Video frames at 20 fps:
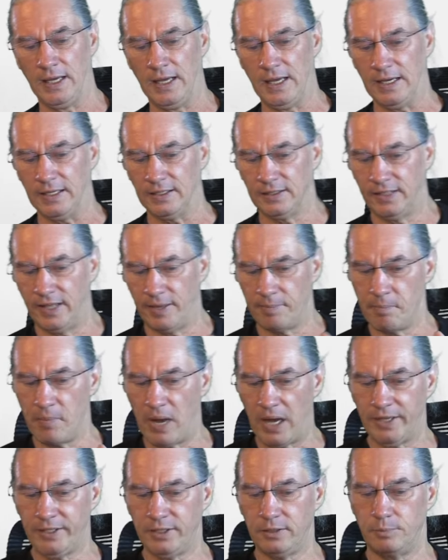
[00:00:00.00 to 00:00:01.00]
There
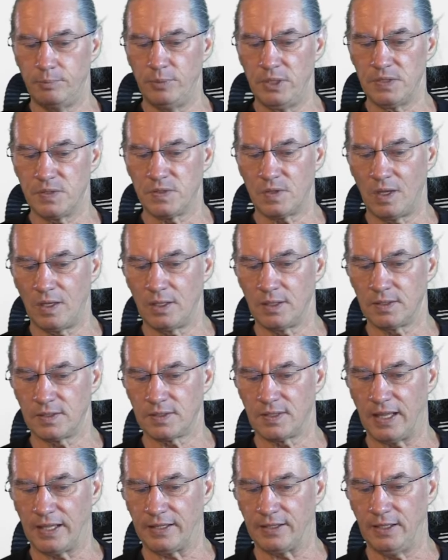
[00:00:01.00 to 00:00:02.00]
might be things
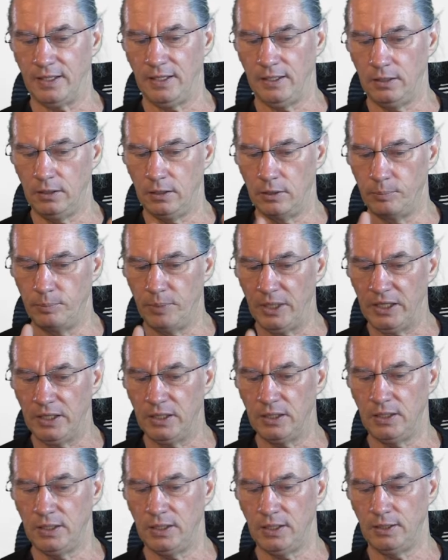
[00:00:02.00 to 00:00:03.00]
that in the
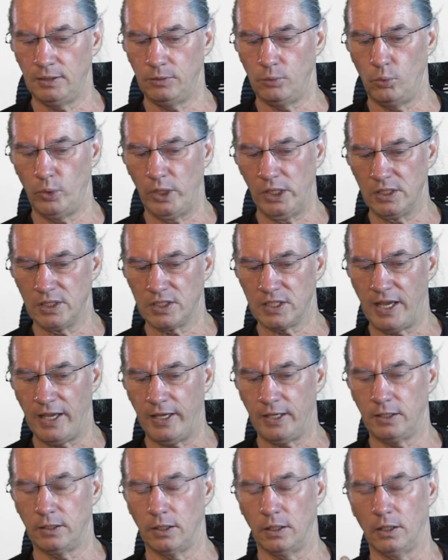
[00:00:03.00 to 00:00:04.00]
beginning will take
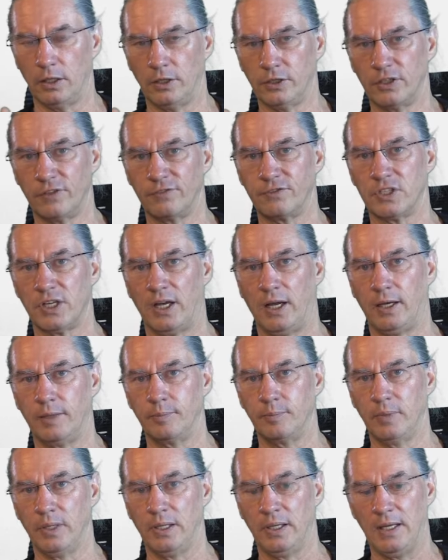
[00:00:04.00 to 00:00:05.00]
a lot of time,
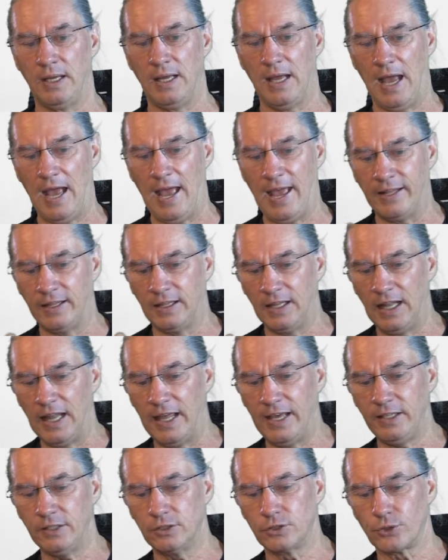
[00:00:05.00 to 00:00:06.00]
and
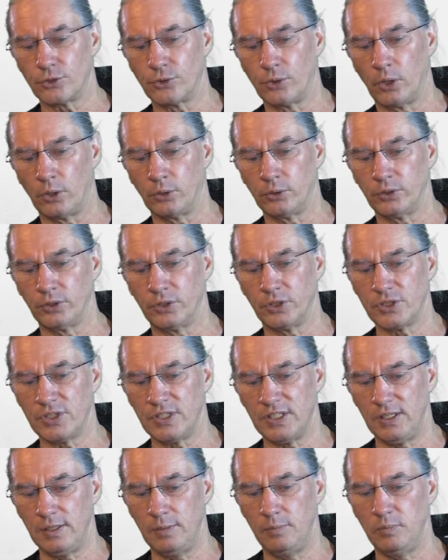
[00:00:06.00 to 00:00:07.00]
later on the
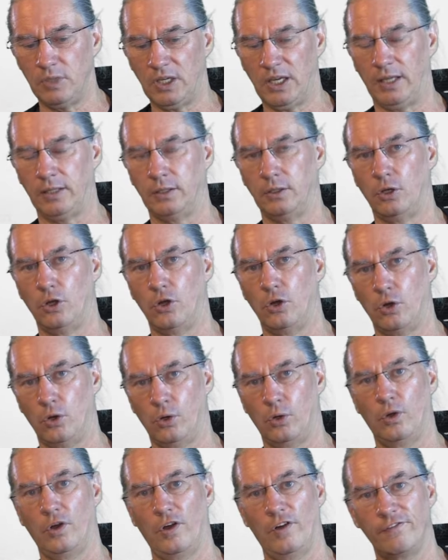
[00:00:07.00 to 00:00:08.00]
team can go
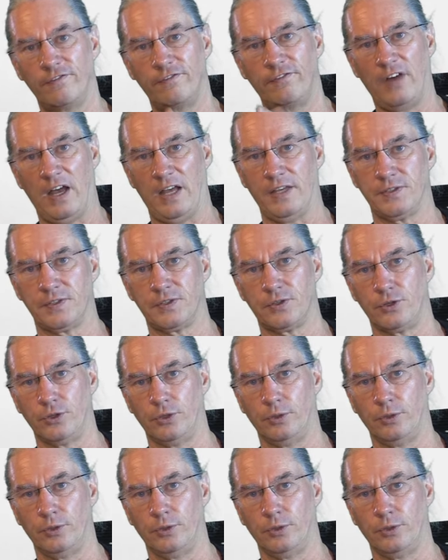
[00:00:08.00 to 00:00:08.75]
faster.